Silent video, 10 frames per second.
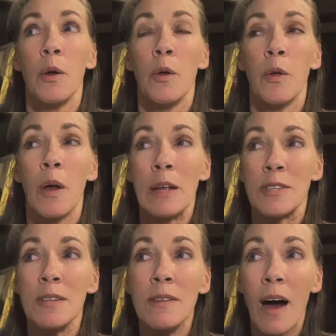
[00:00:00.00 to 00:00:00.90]
it's
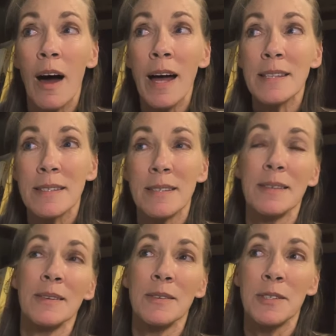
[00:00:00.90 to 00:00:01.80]
not
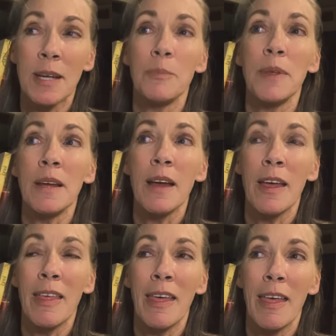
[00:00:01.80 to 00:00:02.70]
something,
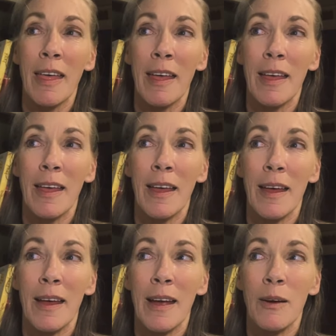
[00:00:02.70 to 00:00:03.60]

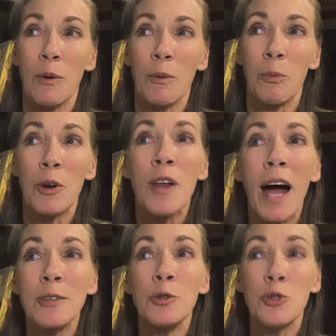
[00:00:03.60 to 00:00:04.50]
we're not
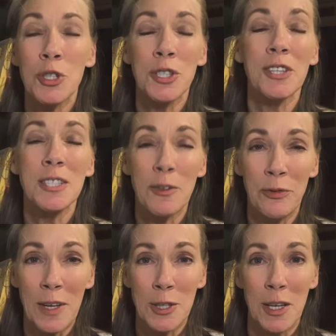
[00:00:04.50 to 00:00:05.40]
nutritionally
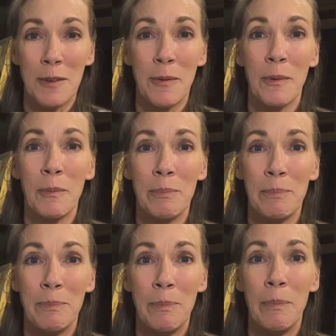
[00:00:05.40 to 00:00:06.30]
deficient
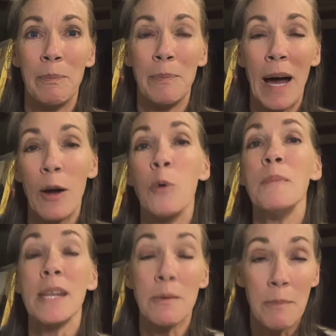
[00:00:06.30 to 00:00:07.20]
by
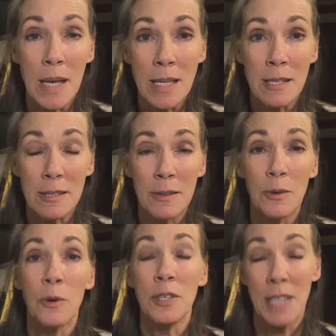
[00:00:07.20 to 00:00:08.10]
omitting meat
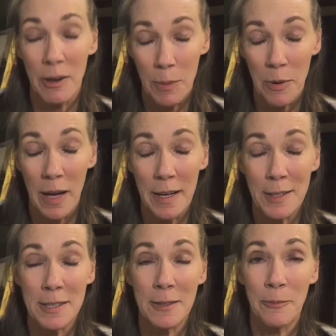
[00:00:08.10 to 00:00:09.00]
or dairy
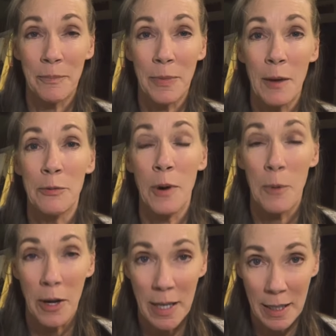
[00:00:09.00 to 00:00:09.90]
products from our
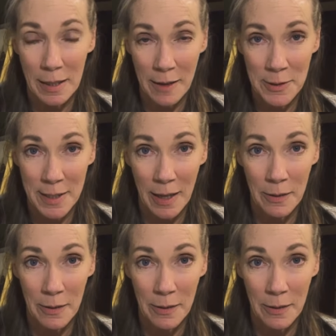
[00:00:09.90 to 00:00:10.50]
eating lifestyle.